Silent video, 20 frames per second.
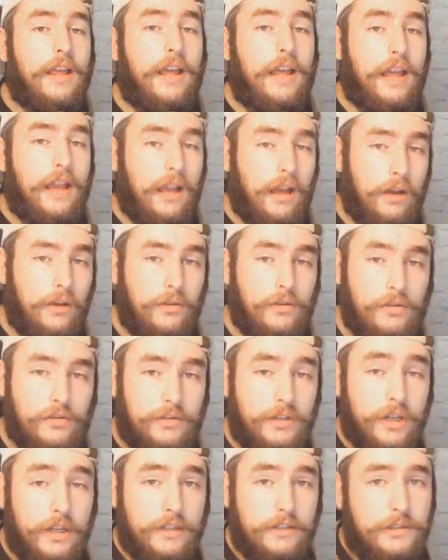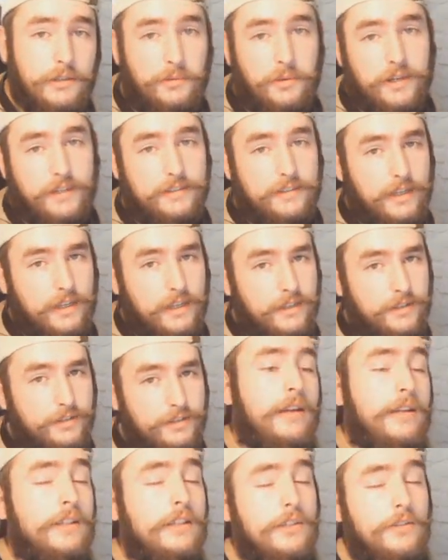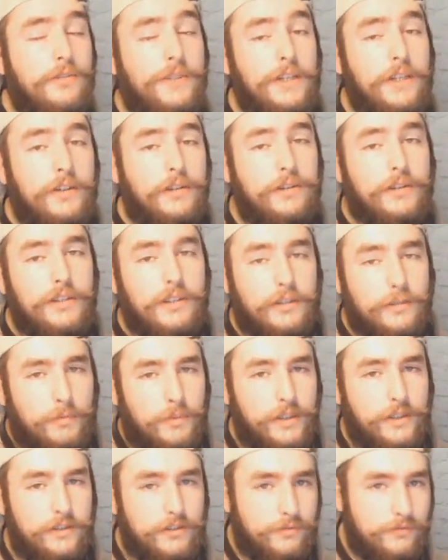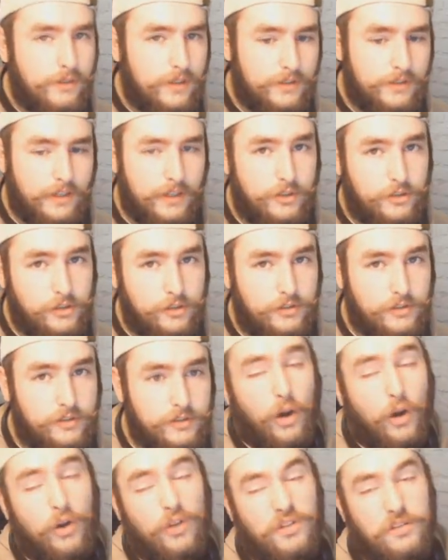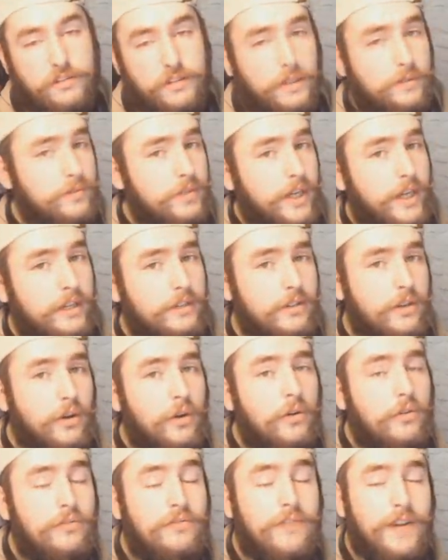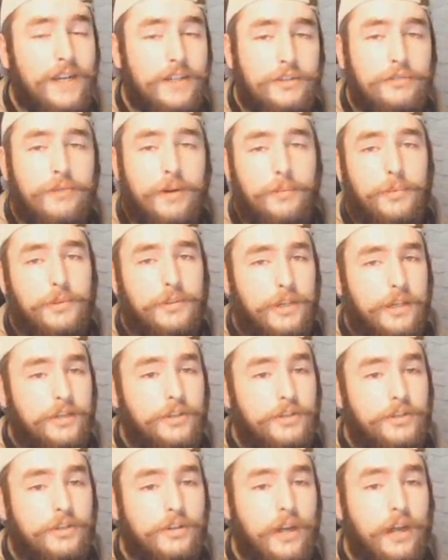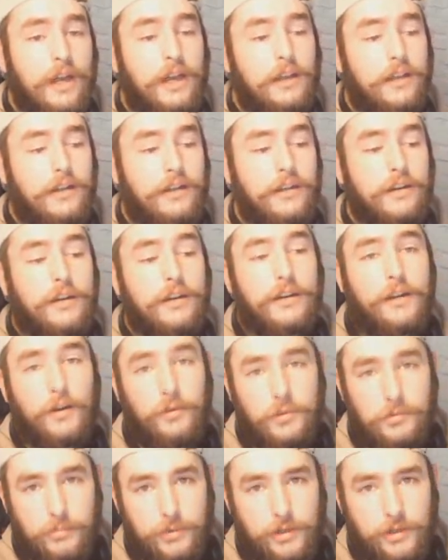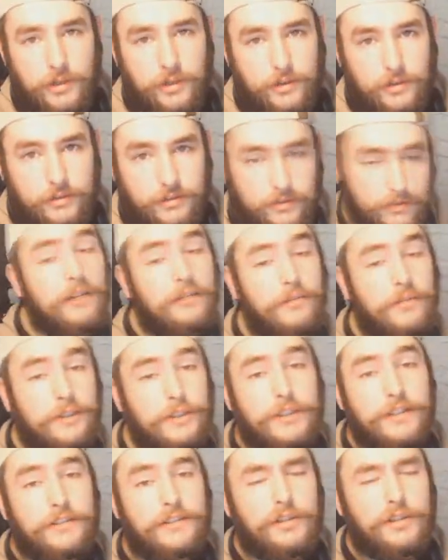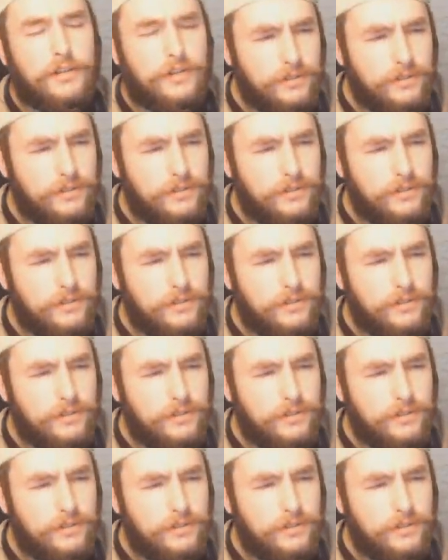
Hello you dirty wastelanders. This video is split into 3 sections on the subject of faction reputation and gold bullion. This is